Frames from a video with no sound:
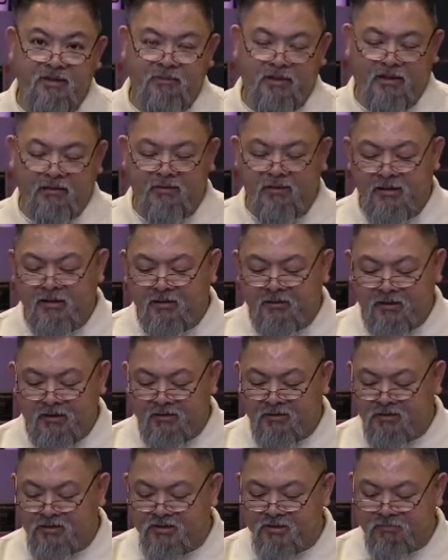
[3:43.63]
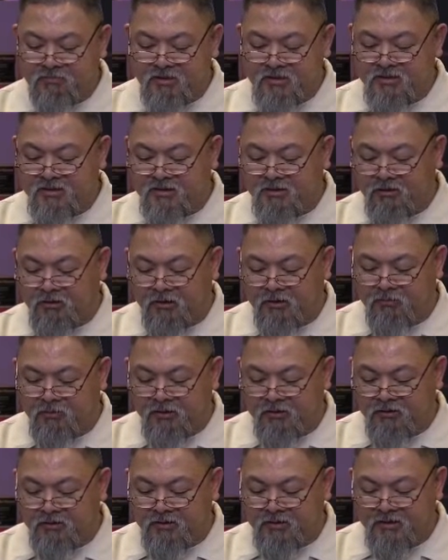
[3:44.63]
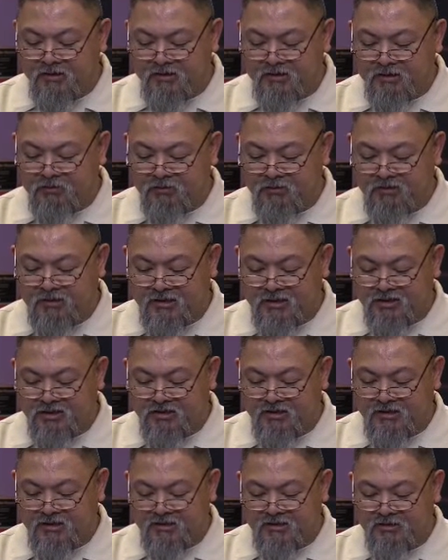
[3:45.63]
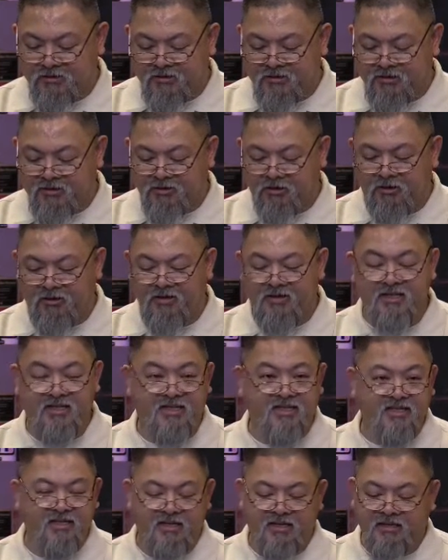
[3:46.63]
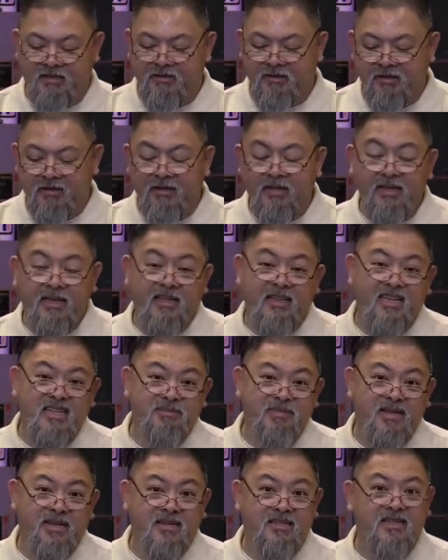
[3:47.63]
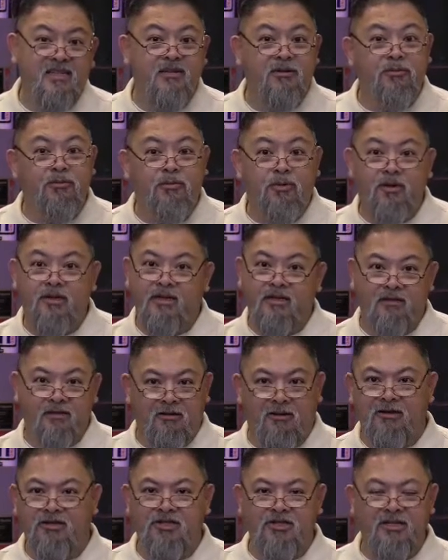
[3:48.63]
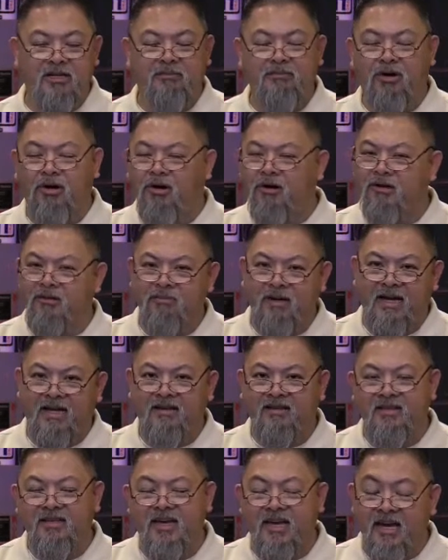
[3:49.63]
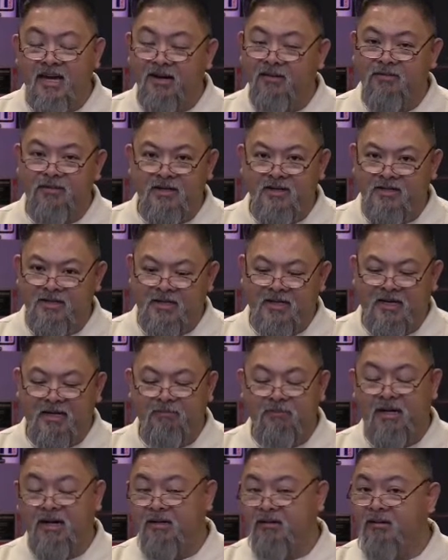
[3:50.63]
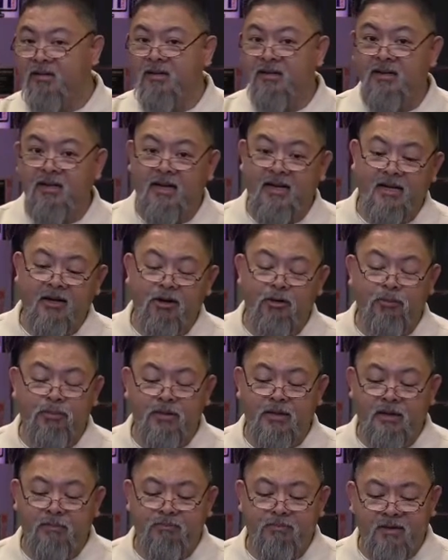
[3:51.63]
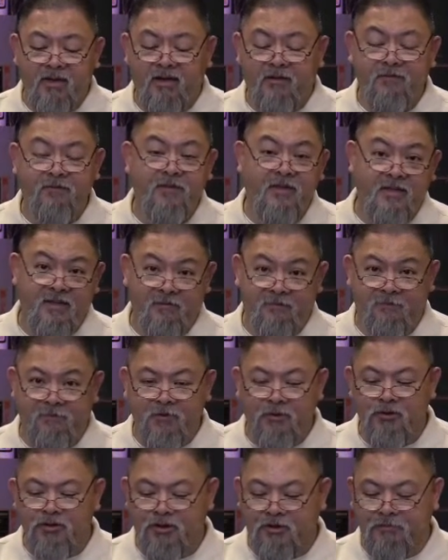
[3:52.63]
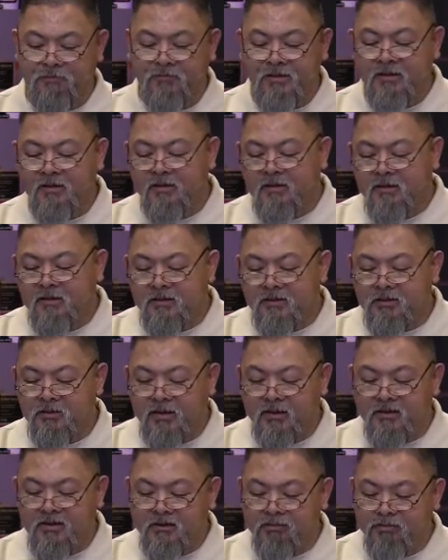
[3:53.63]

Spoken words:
about that there's some missing hardware, and you can see where it actually says it's going to start disconnected, and that's because I don't want it launching up automatically every time I open up VM Fusion. So at this